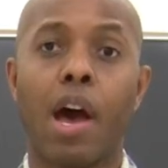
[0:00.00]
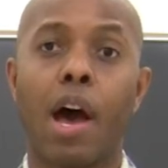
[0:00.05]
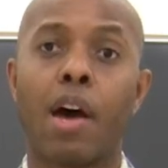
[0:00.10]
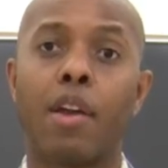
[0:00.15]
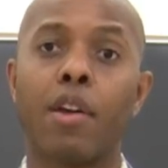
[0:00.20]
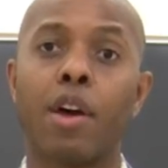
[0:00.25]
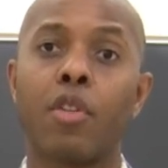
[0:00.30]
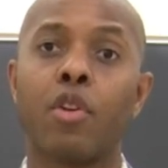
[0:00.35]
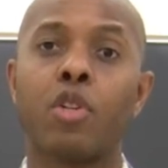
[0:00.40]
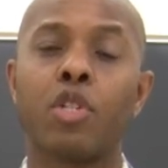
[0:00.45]

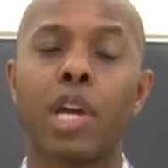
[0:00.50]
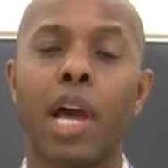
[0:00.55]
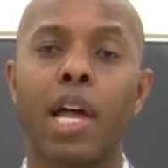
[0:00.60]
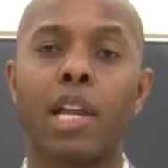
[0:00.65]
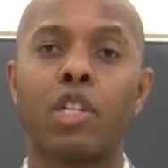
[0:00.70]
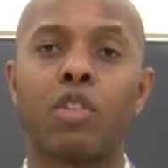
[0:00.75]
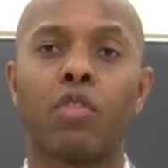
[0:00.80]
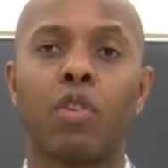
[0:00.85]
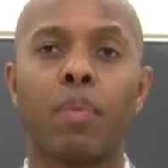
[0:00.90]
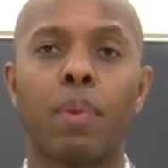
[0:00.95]
Another
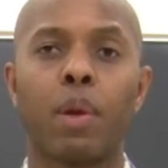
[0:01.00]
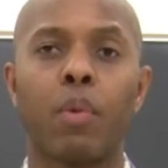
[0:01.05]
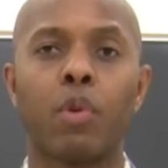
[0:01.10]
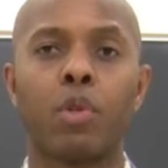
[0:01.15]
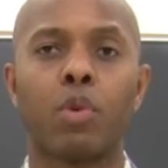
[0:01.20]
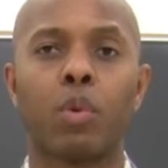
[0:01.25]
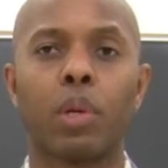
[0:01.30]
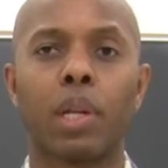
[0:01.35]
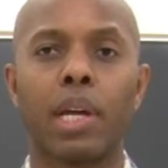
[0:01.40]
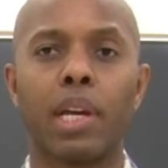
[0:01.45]
challenge for me
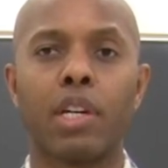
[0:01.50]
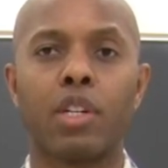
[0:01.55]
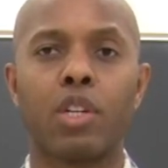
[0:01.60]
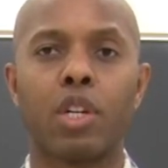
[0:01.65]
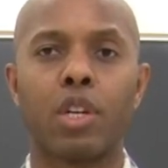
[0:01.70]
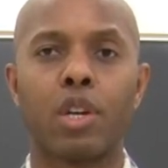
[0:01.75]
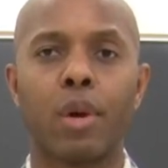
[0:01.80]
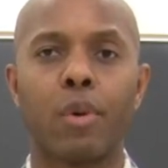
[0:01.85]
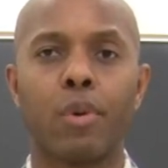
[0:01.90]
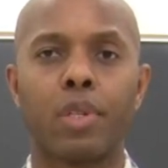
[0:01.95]
was related
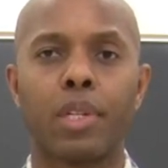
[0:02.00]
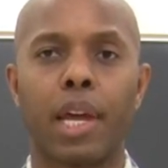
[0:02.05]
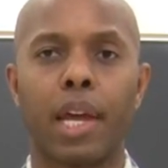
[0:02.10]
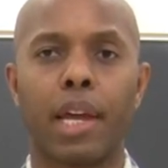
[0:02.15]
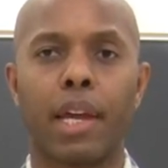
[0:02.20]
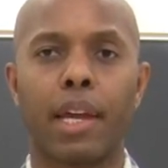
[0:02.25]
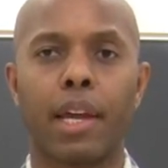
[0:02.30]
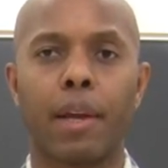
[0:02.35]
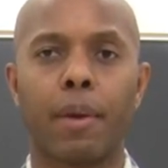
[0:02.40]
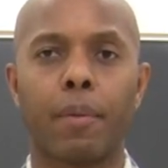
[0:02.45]
to
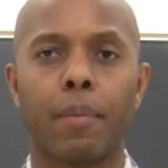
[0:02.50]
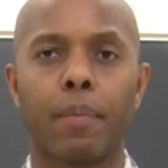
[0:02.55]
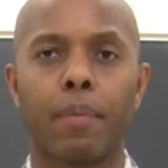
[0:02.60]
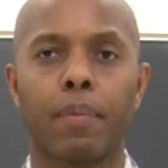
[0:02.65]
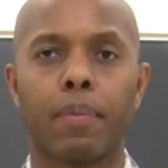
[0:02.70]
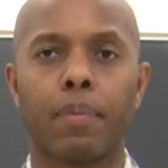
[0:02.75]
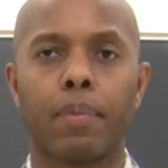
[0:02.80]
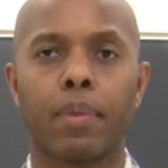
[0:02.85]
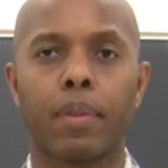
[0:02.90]
note-taking.